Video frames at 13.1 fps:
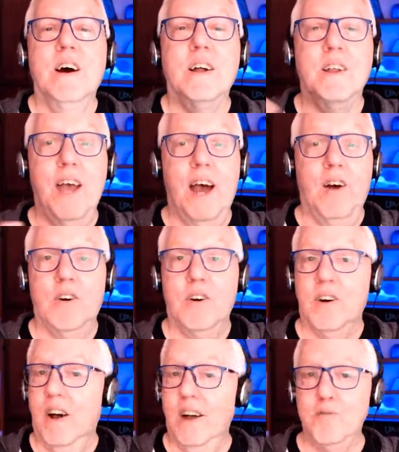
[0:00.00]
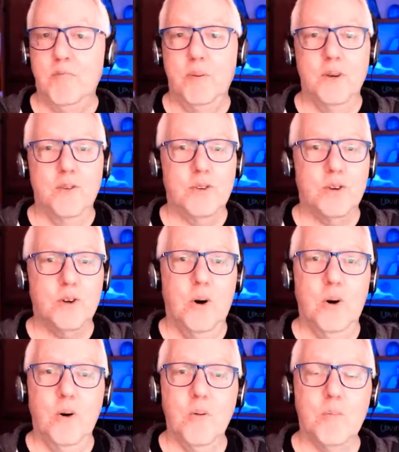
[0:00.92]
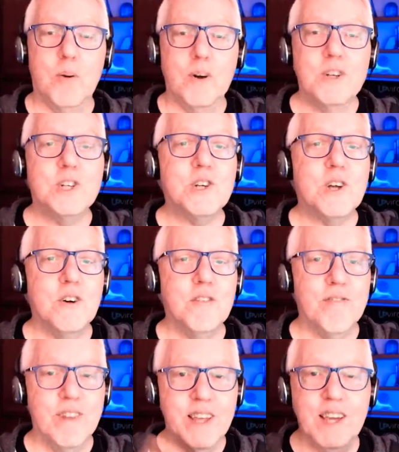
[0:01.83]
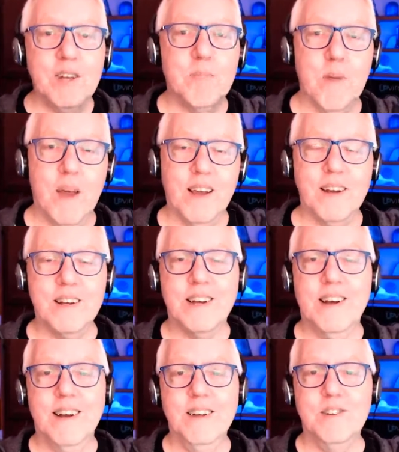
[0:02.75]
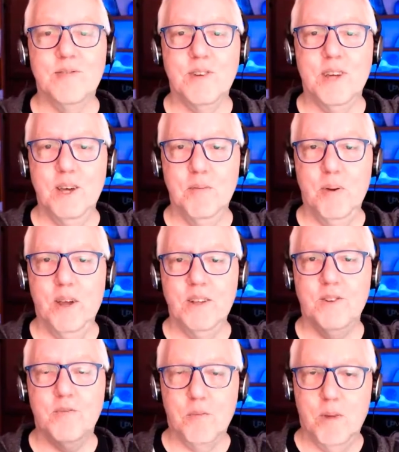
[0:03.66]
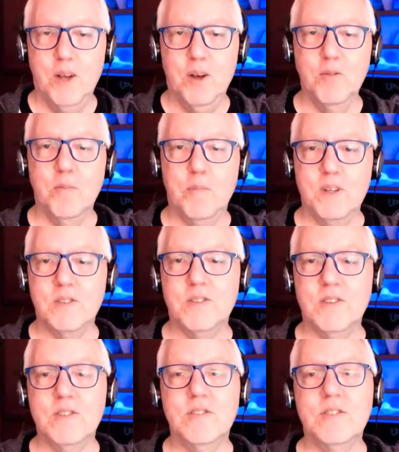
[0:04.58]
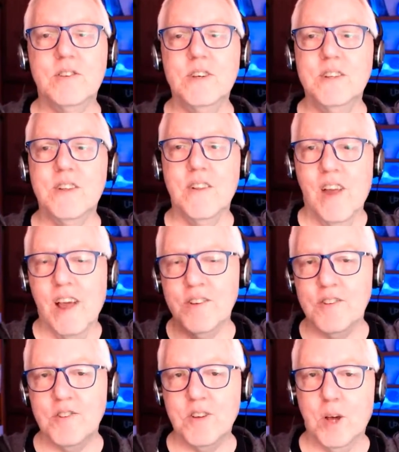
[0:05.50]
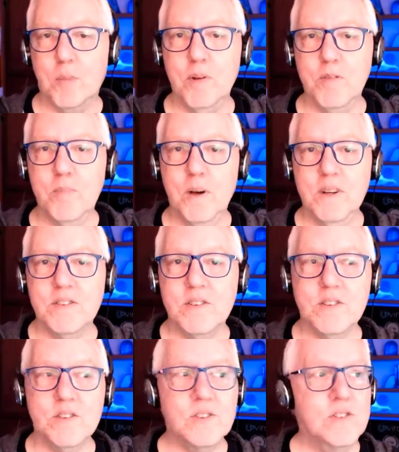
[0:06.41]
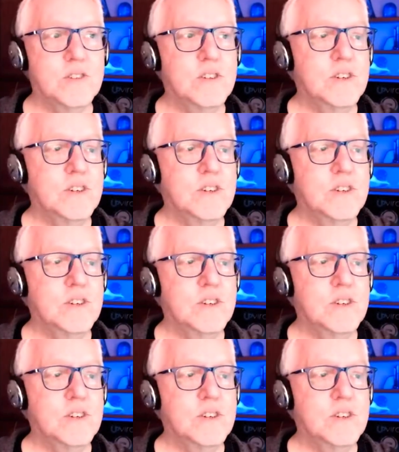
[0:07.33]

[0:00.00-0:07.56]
Now, I've built a whole bunch of lead magnet kinds of campaigns for my own business in the last couple of months.